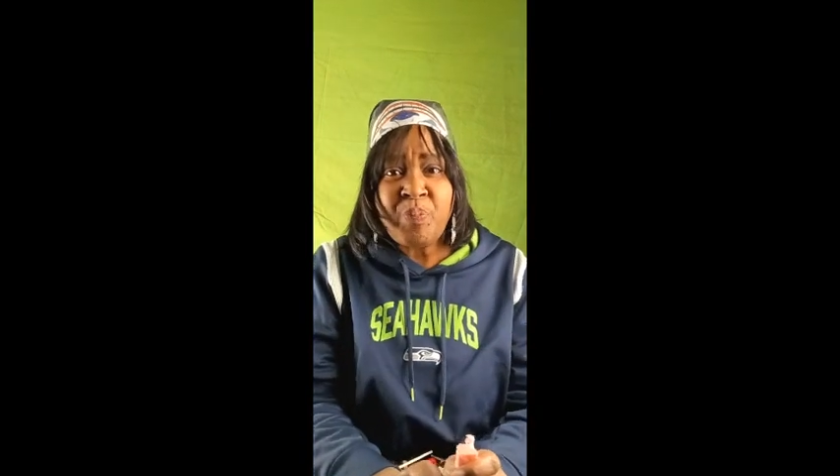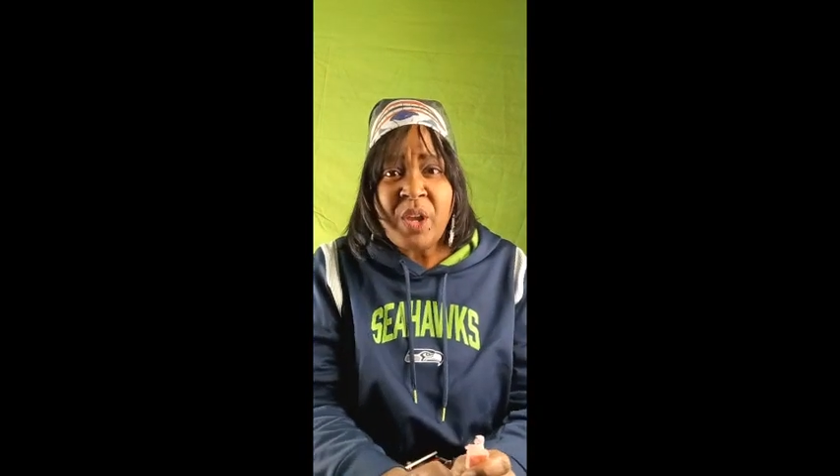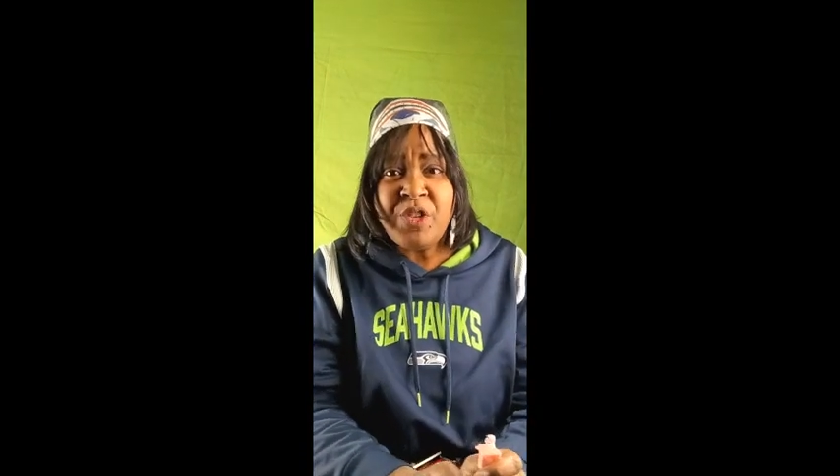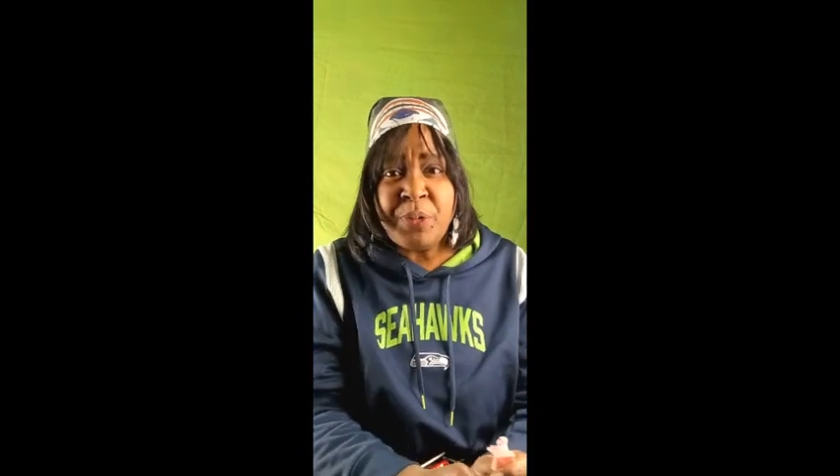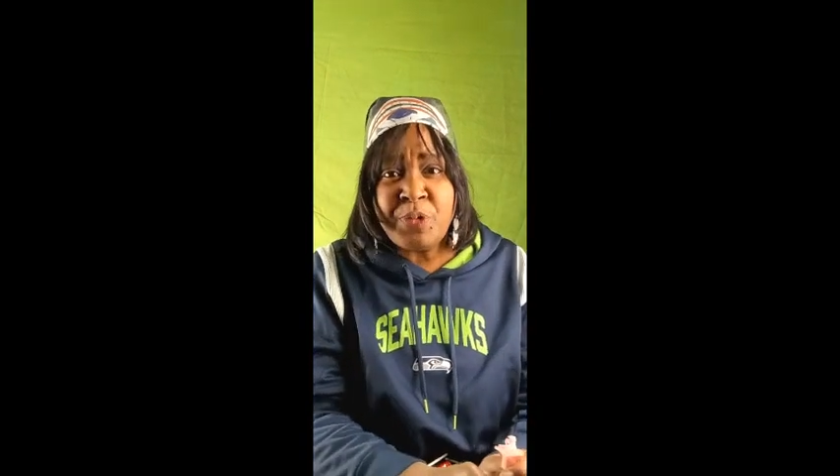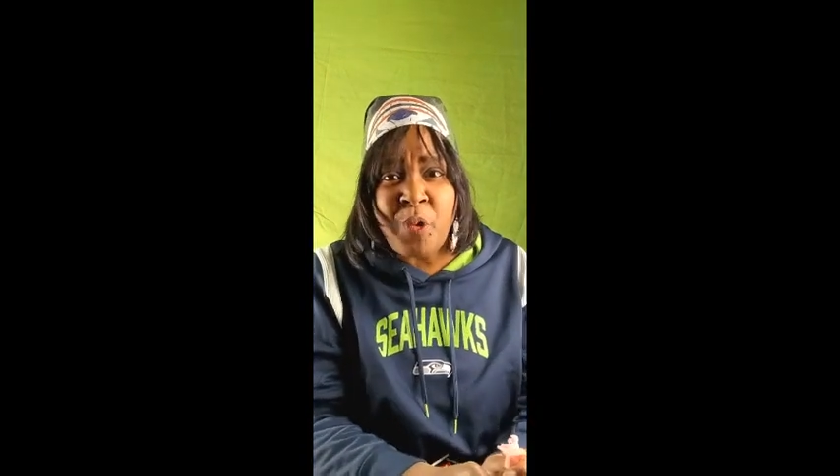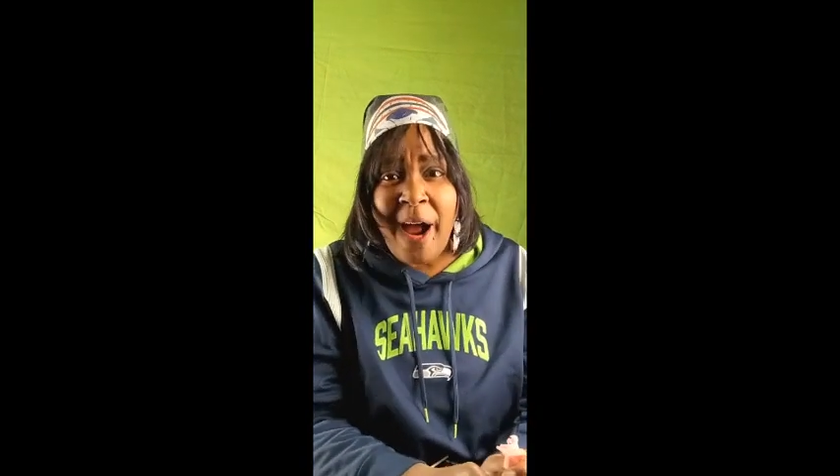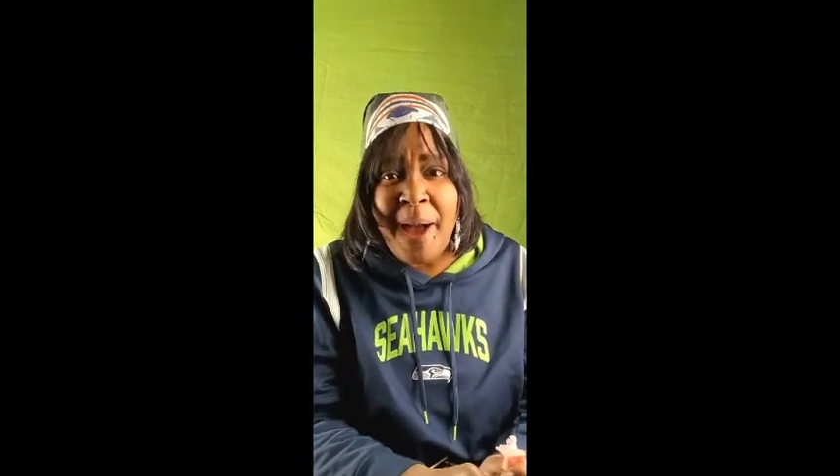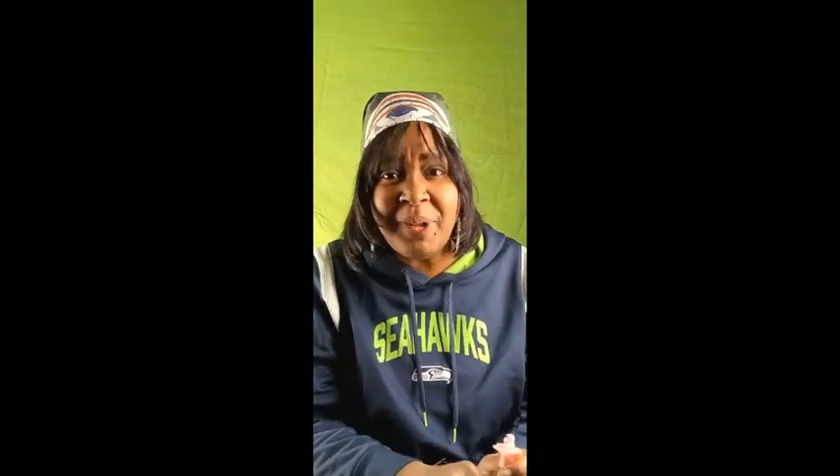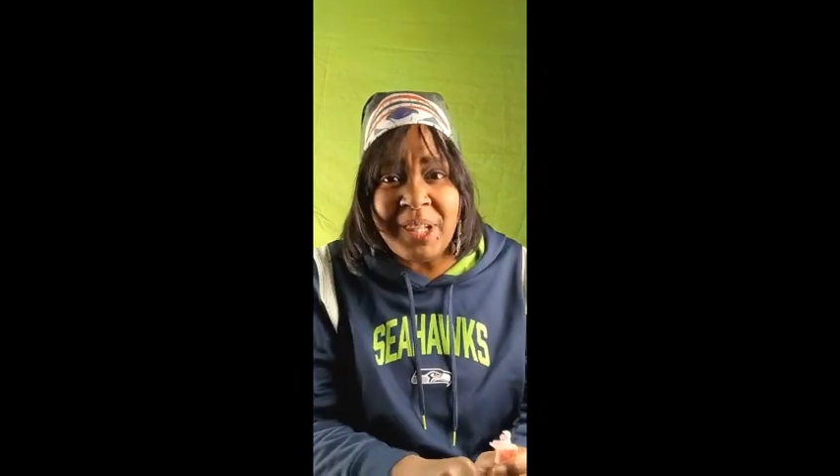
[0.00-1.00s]

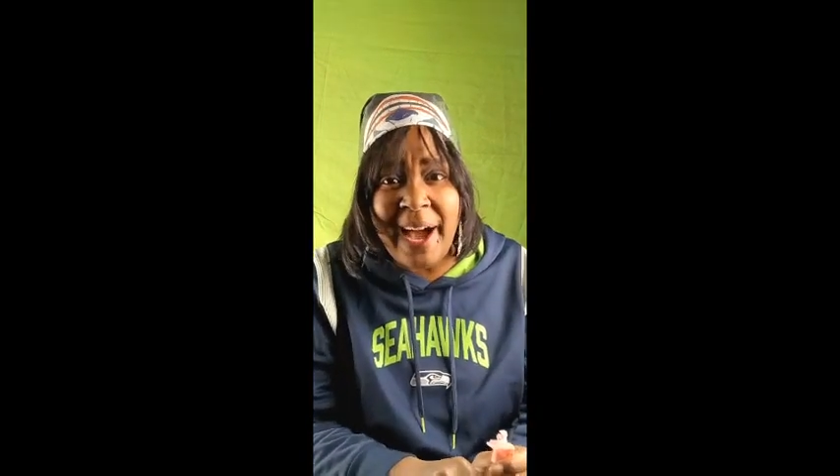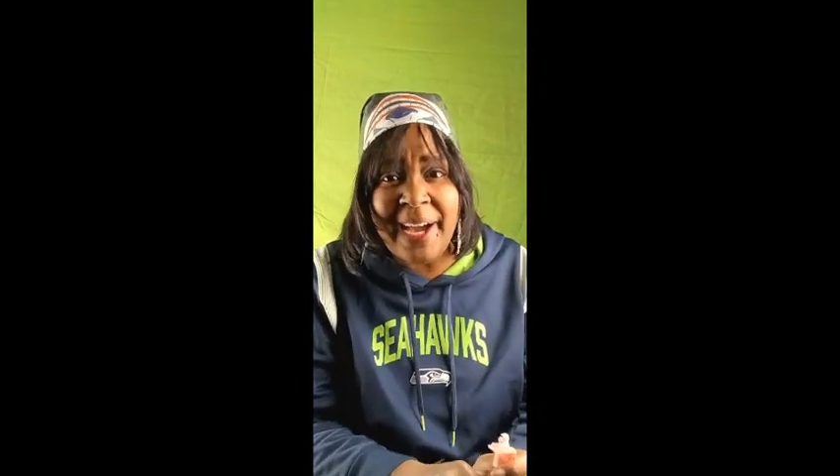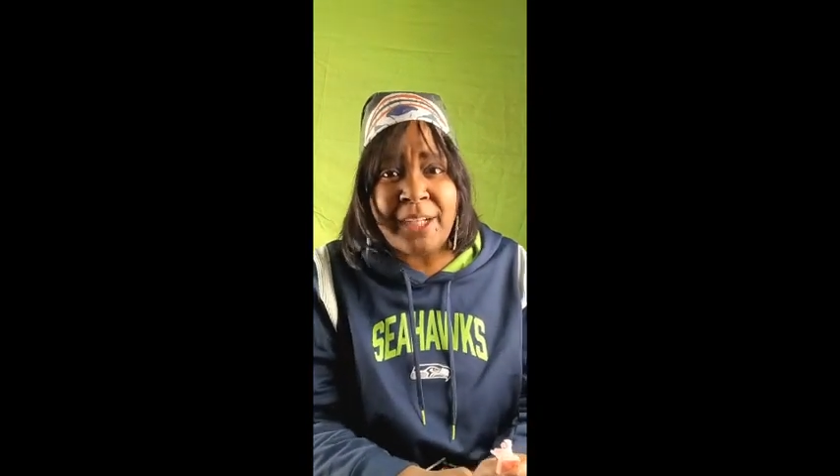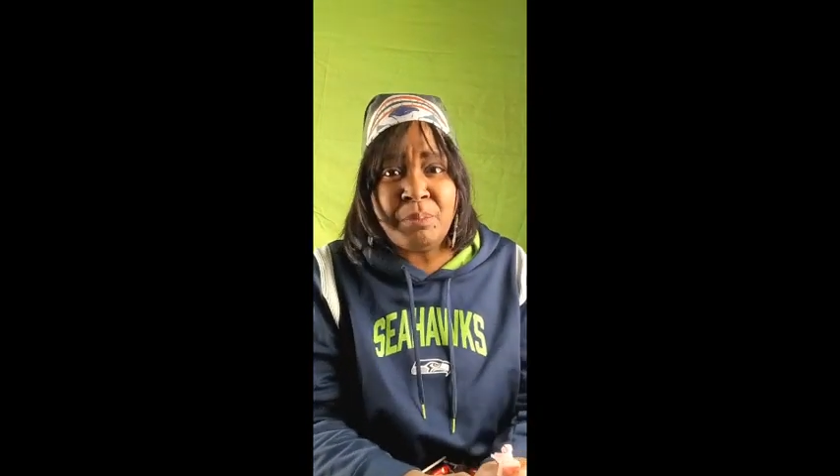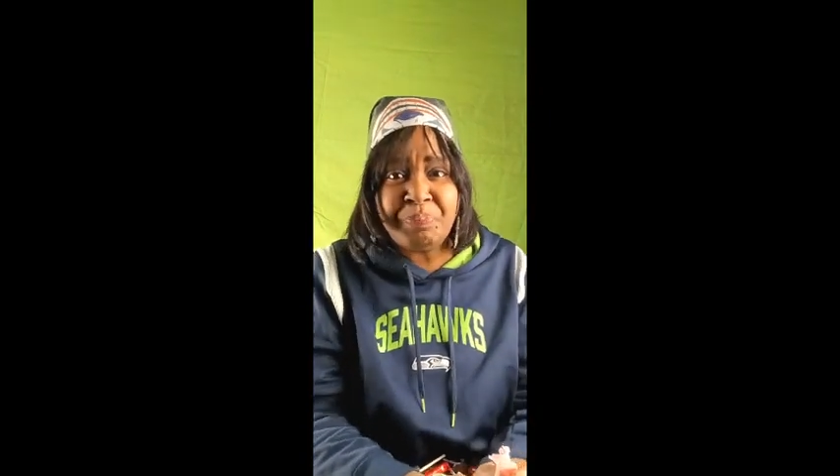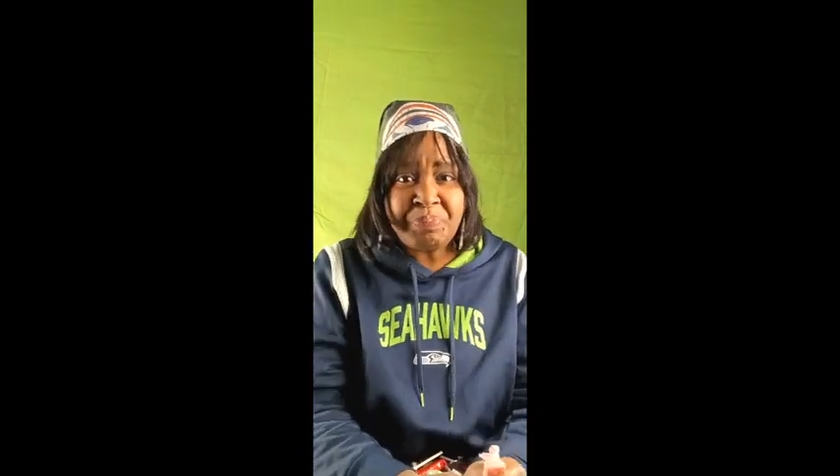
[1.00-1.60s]
Subscribe and like.